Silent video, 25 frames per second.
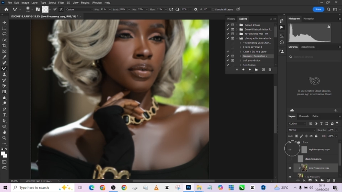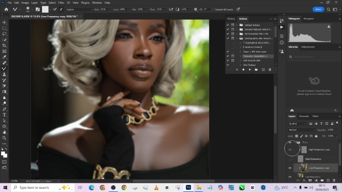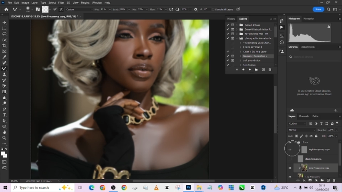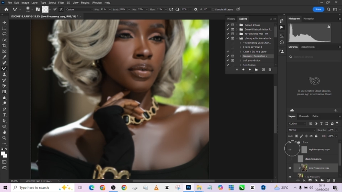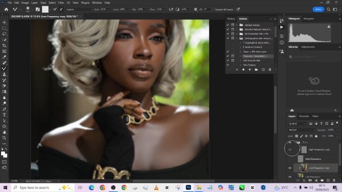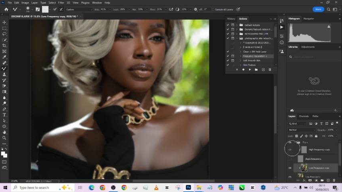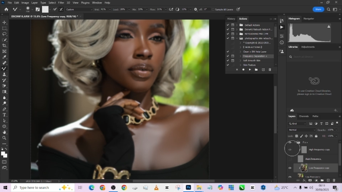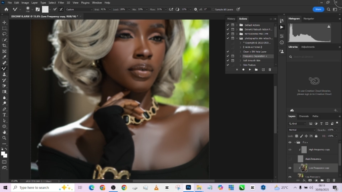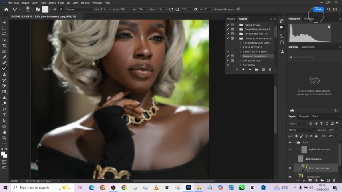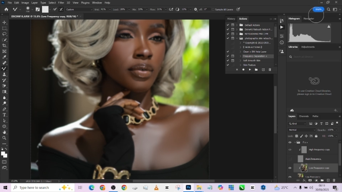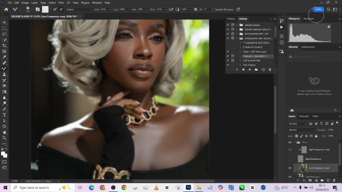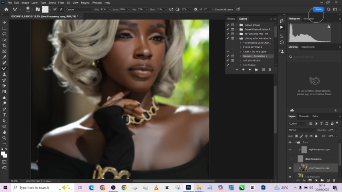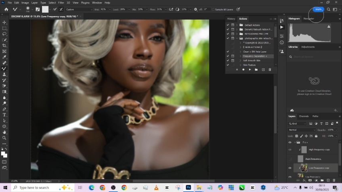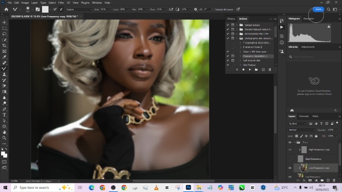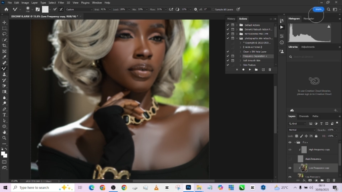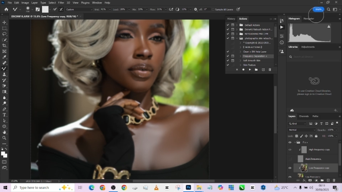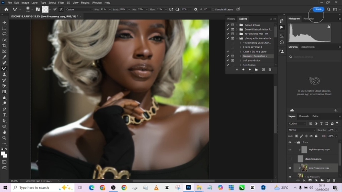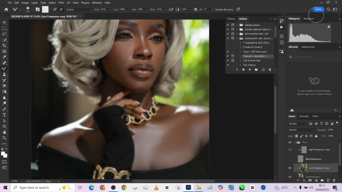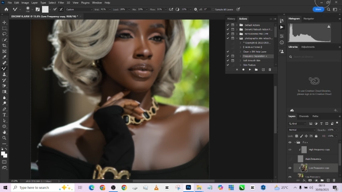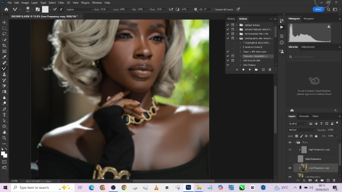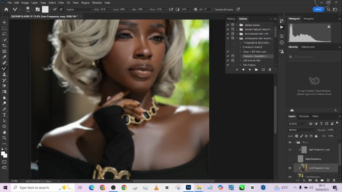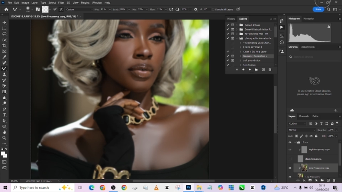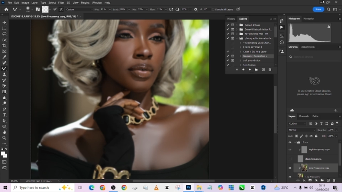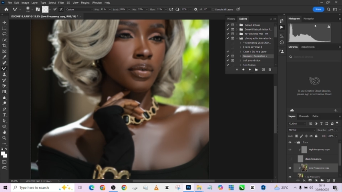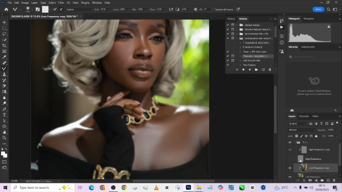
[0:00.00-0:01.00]

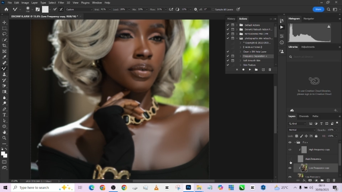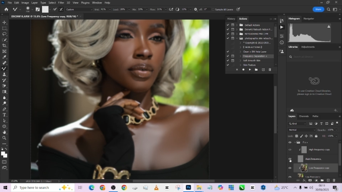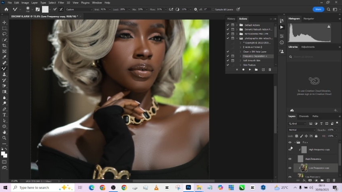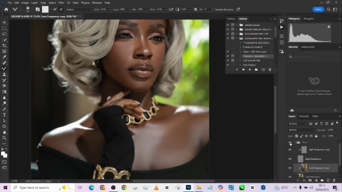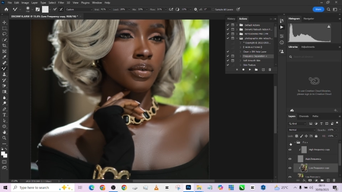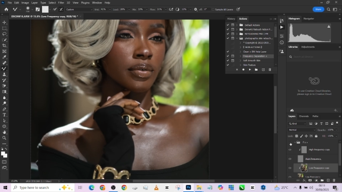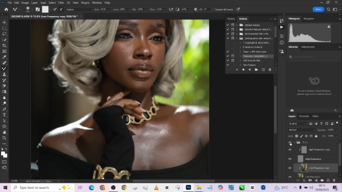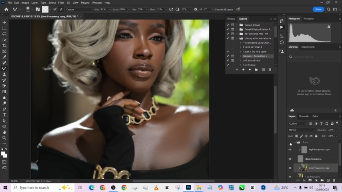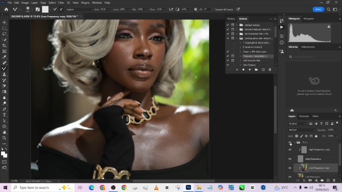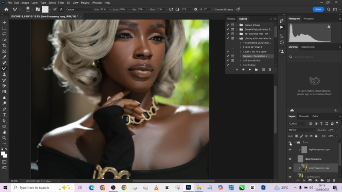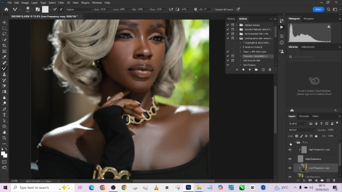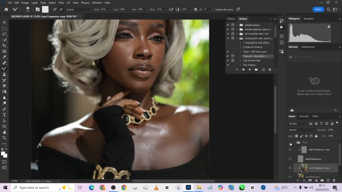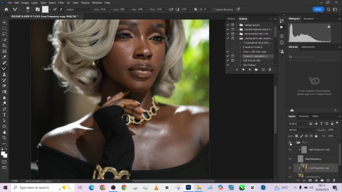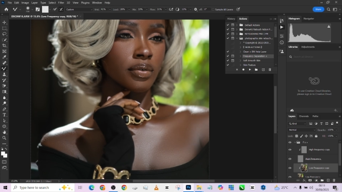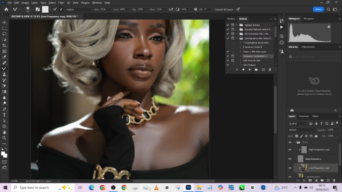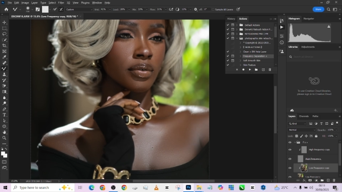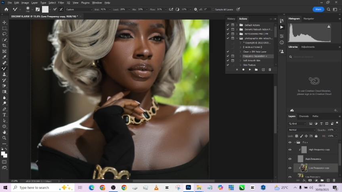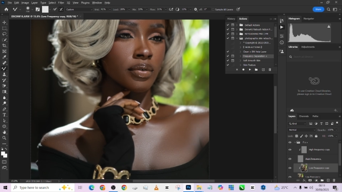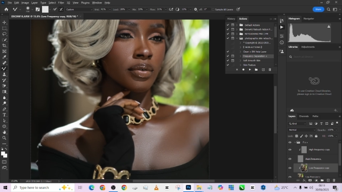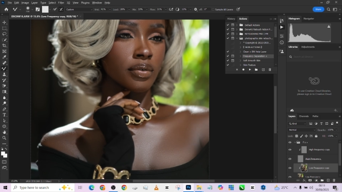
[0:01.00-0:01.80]
Nothing is said.